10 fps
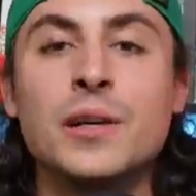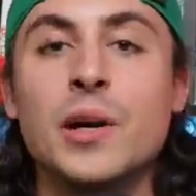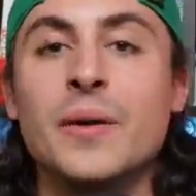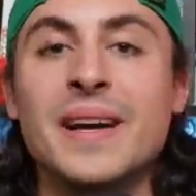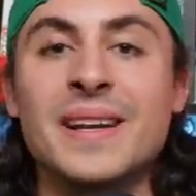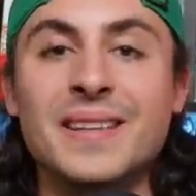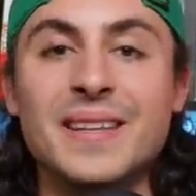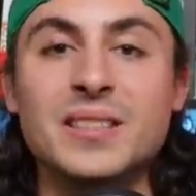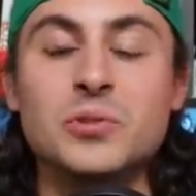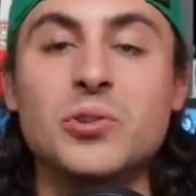go ahead and hit
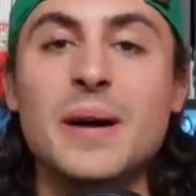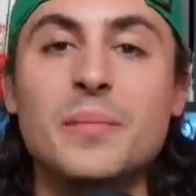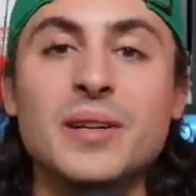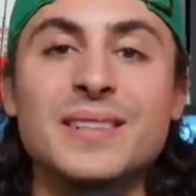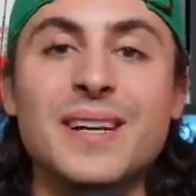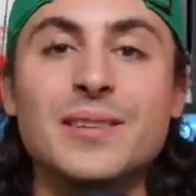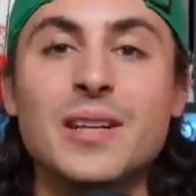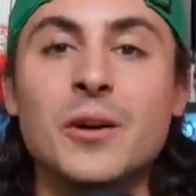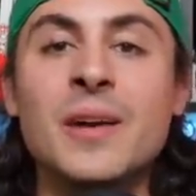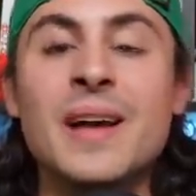that subscribe button down
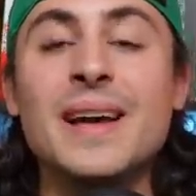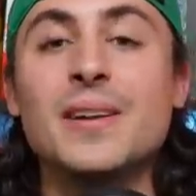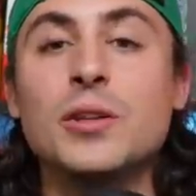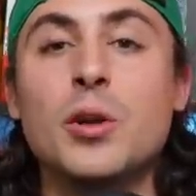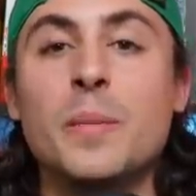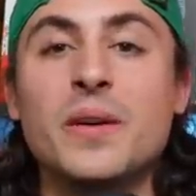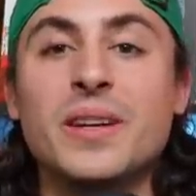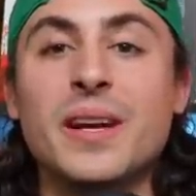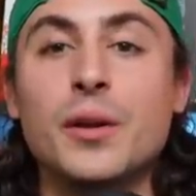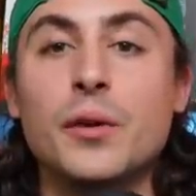low, and the little bell to
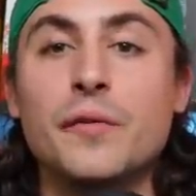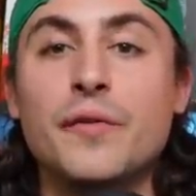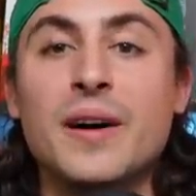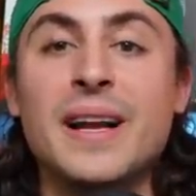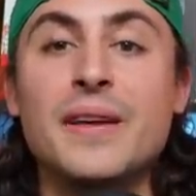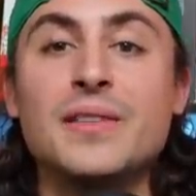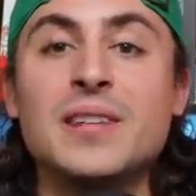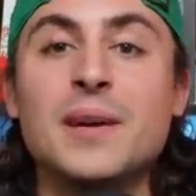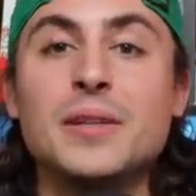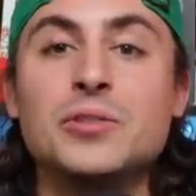get notified every
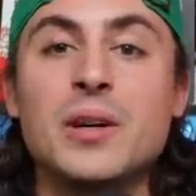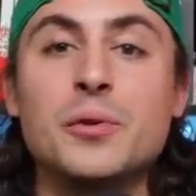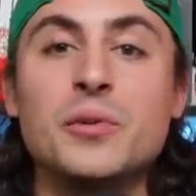time I drop new